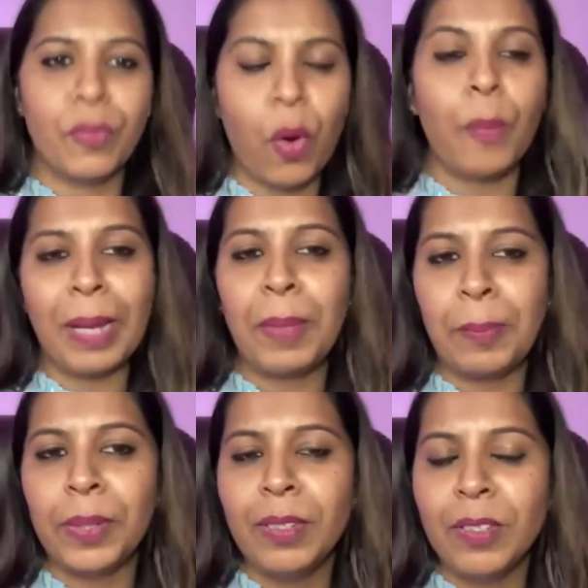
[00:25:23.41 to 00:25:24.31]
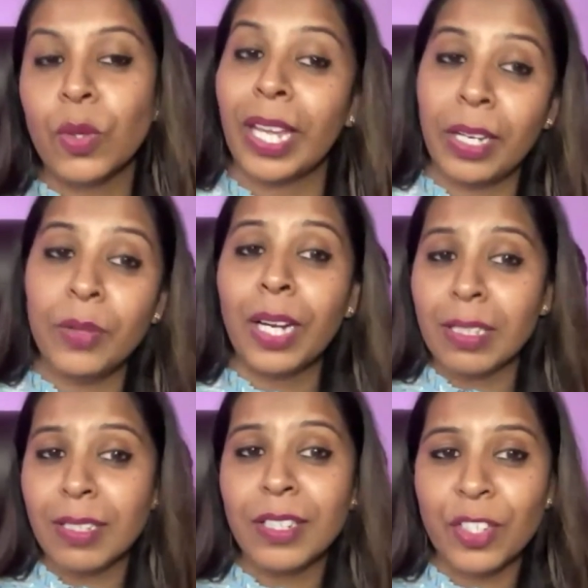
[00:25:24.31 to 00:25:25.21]
for my people. So can I do
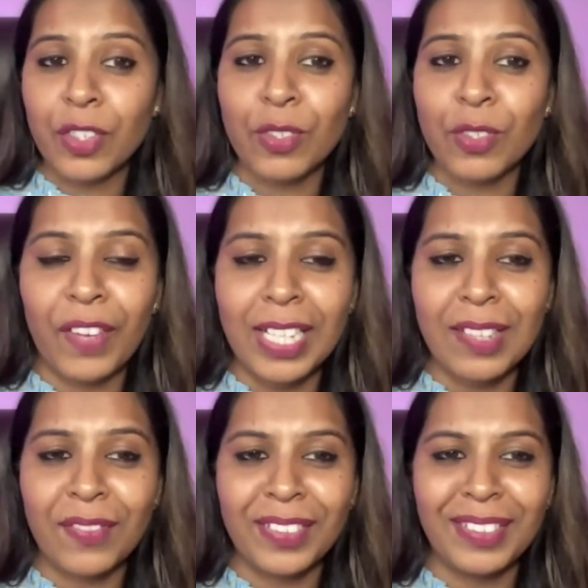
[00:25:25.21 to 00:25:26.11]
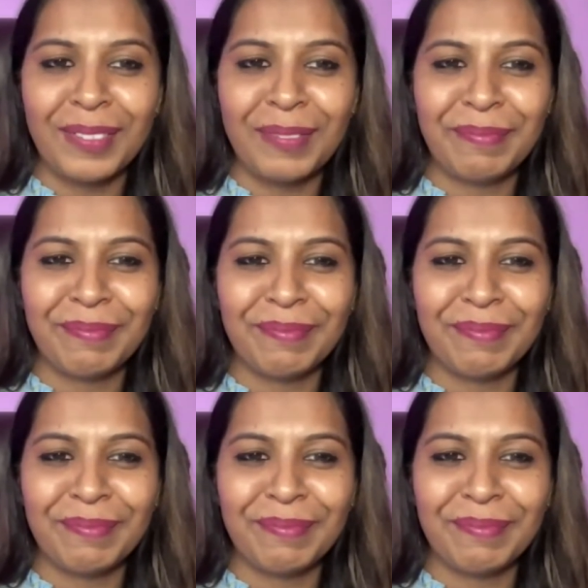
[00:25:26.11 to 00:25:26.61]
consultations on FlexiFunnel?